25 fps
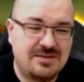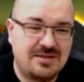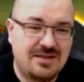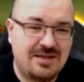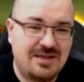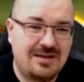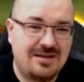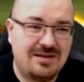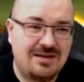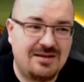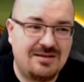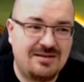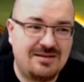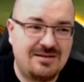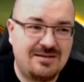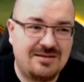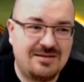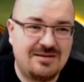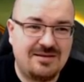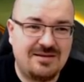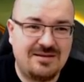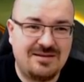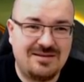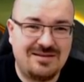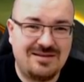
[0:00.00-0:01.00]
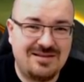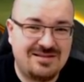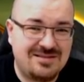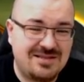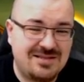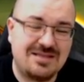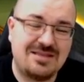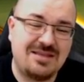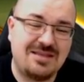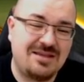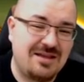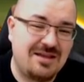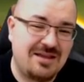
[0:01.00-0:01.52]
and there's
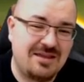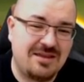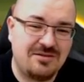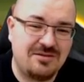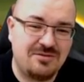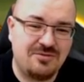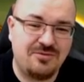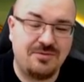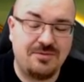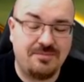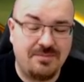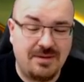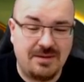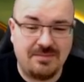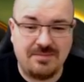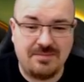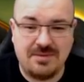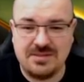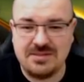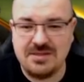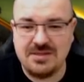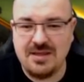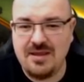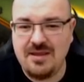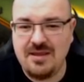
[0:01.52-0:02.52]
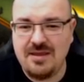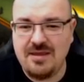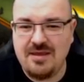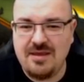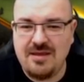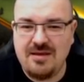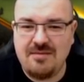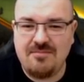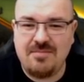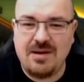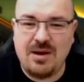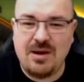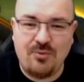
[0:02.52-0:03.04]
nothing I can do with Baibars.
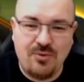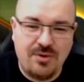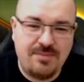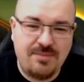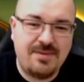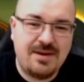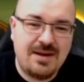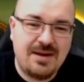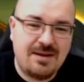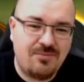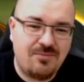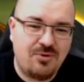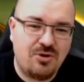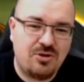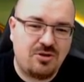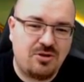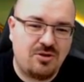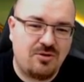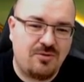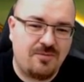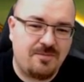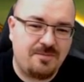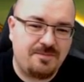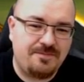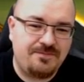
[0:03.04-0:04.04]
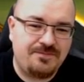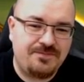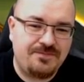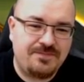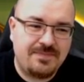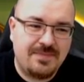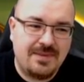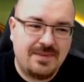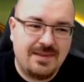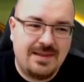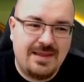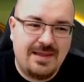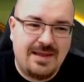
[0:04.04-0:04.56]
But with Minamoto,
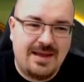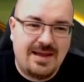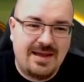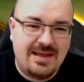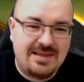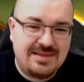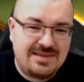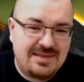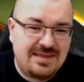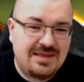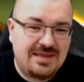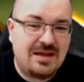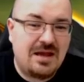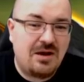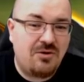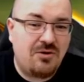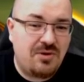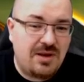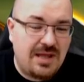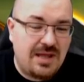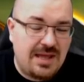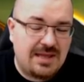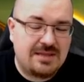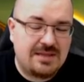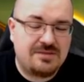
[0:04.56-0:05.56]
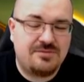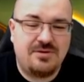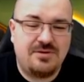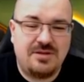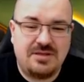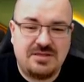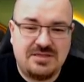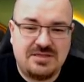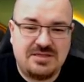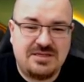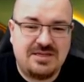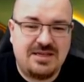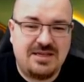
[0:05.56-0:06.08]
I think I will actually
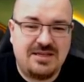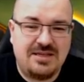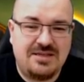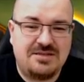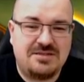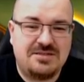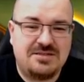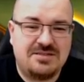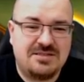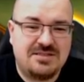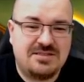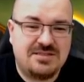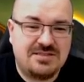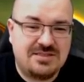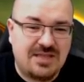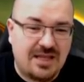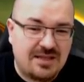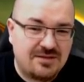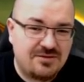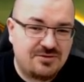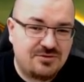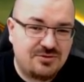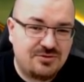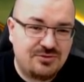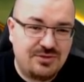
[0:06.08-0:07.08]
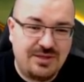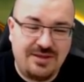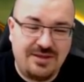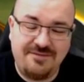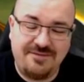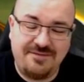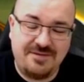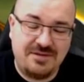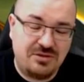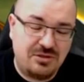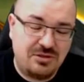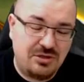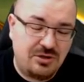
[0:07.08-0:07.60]
change Sun Tzu
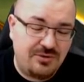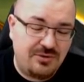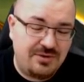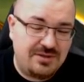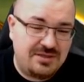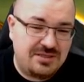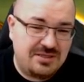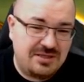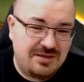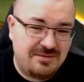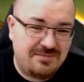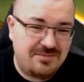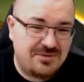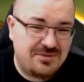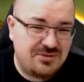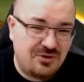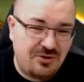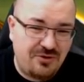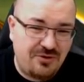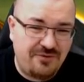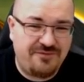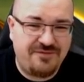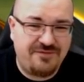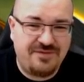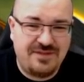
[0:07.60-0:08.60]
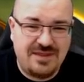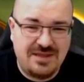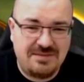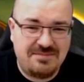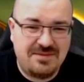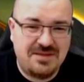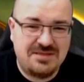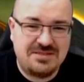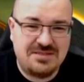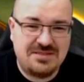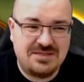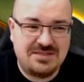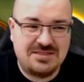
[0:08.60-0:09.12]
even though in terms of
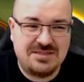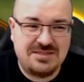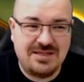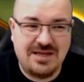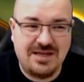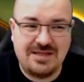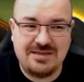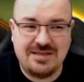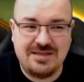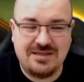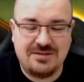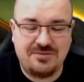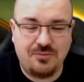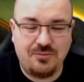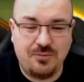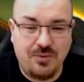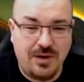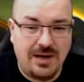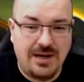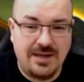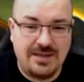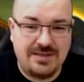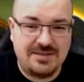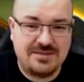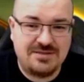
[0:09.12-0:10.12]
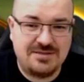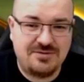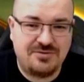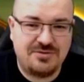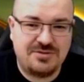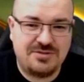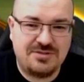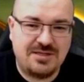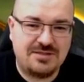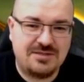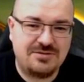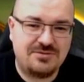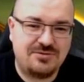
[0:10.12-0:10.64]
damage it's not that wise because
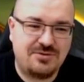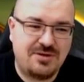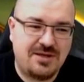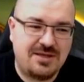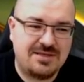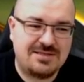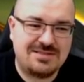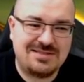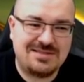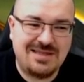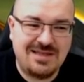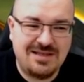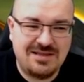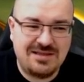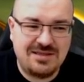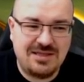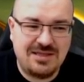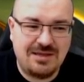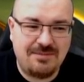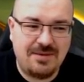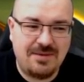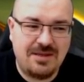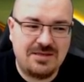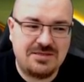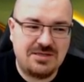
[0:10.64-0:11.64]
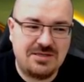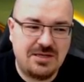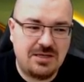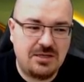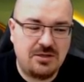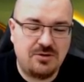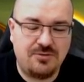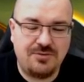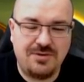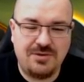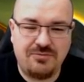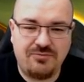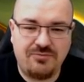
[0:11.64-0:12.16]
Sun Tzu has skill damage,
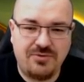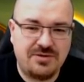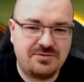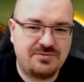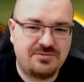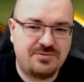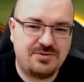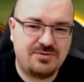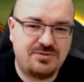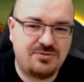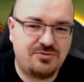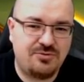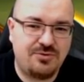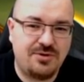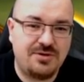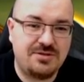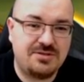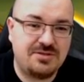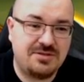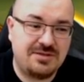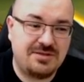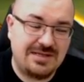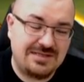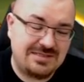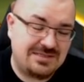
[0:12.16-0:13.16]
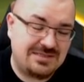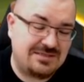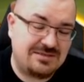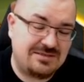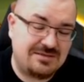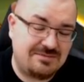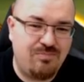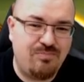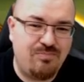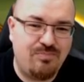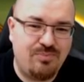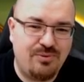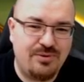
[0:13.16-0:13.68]
AoE, rage restoration that's
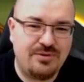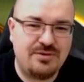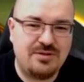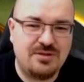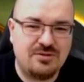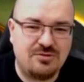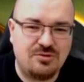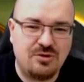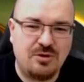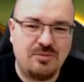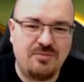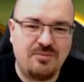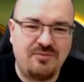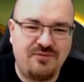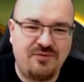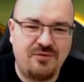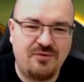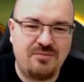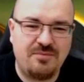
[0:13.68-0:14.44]
pretty dope for